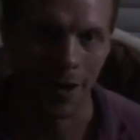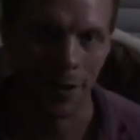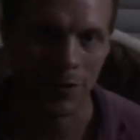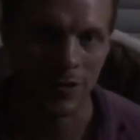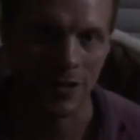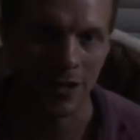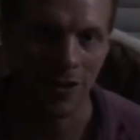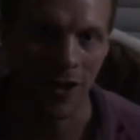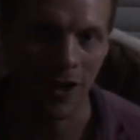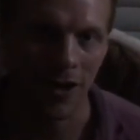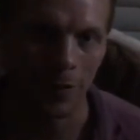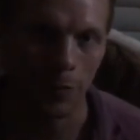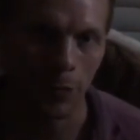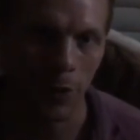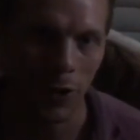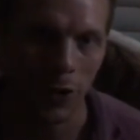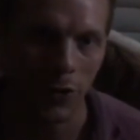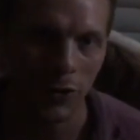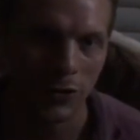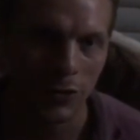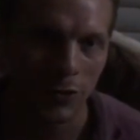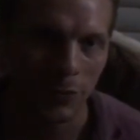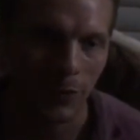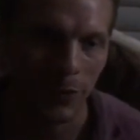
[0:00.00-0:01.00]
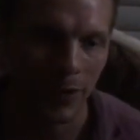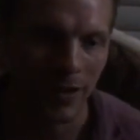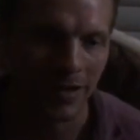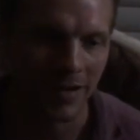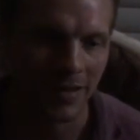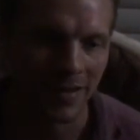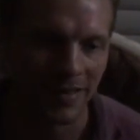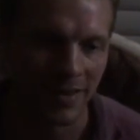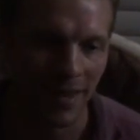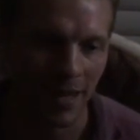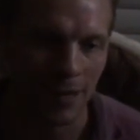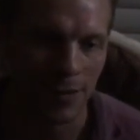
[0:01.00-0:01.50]
was a long post,
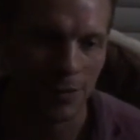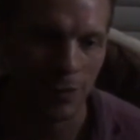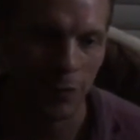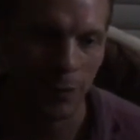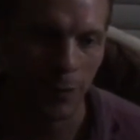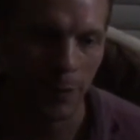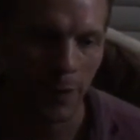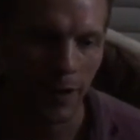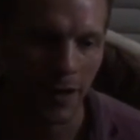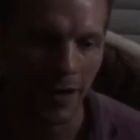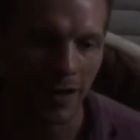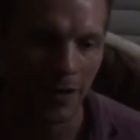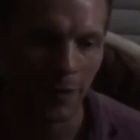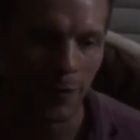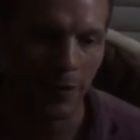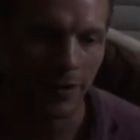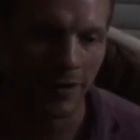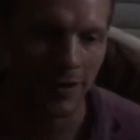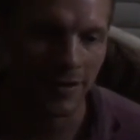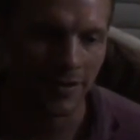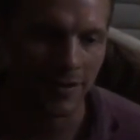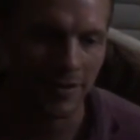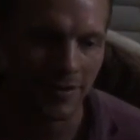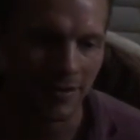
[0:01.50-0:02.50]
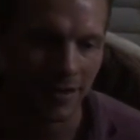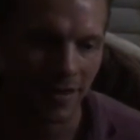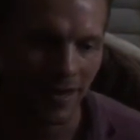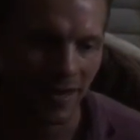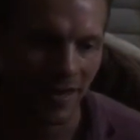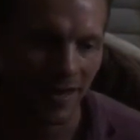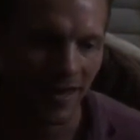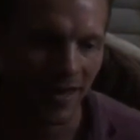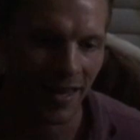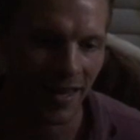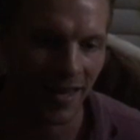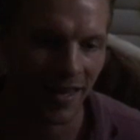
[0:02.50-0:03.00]
but thanks for bearing with us,
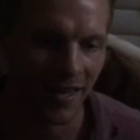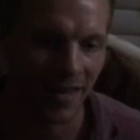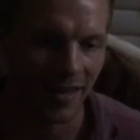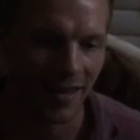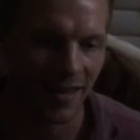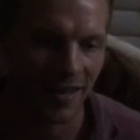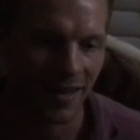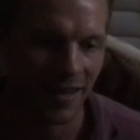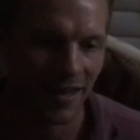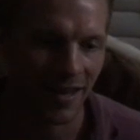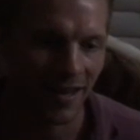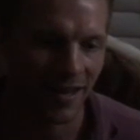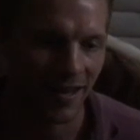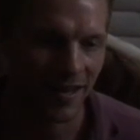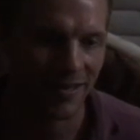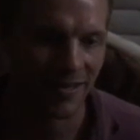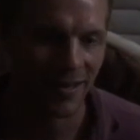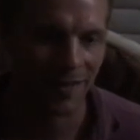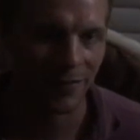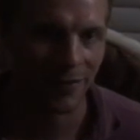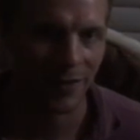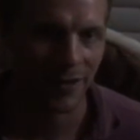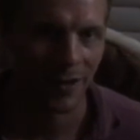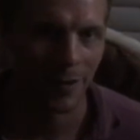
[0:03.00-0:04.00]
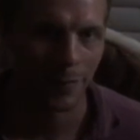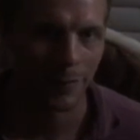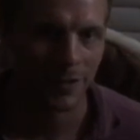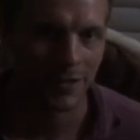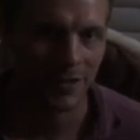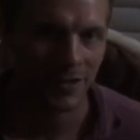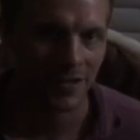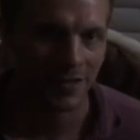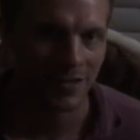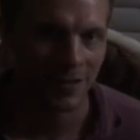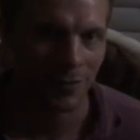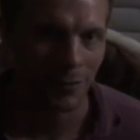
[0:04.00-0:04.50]
and I definitely hope to
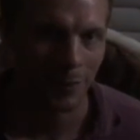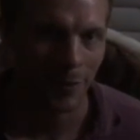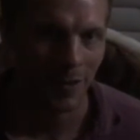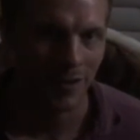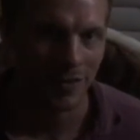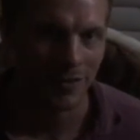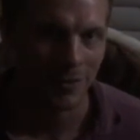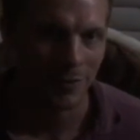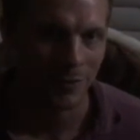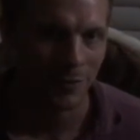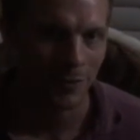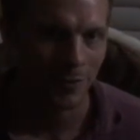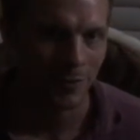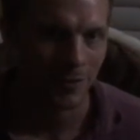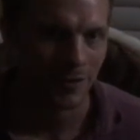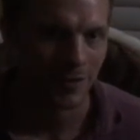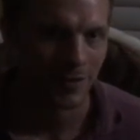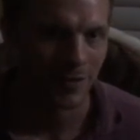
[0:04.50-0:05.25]
talk to everybody soon.